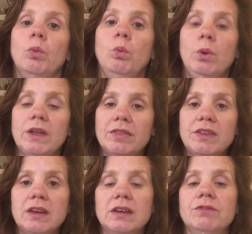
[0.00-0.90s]
With
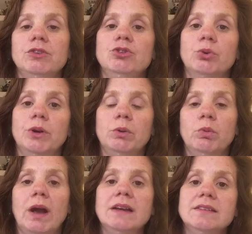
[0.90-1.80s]
the inventory,
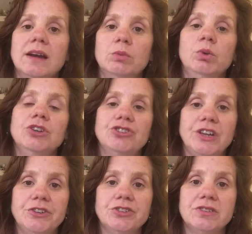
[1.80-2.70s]
write down what
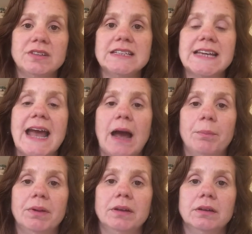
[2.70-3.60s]
changes need to
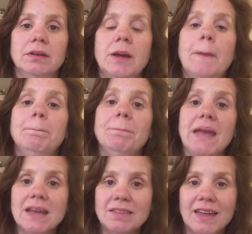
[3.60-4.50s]
happen,
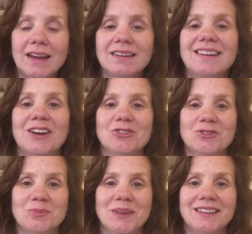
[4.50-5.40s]
make that
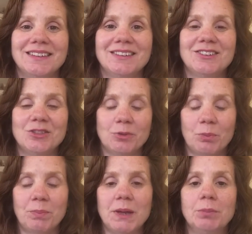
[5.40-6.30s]
announcement to the
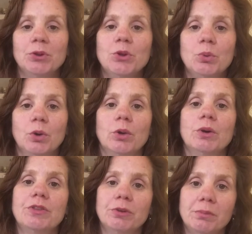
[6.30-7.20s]
people you work
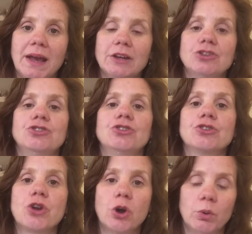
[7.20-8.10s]
with, your manager,
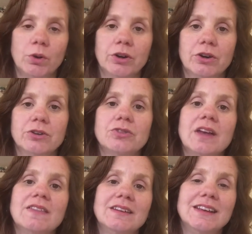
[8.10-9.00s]
your coworkers,
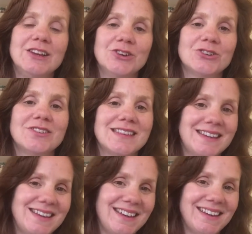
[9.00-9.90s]
and then here's the
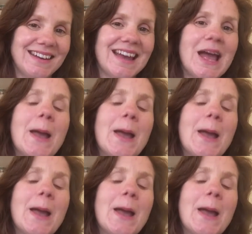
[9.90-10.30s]
key.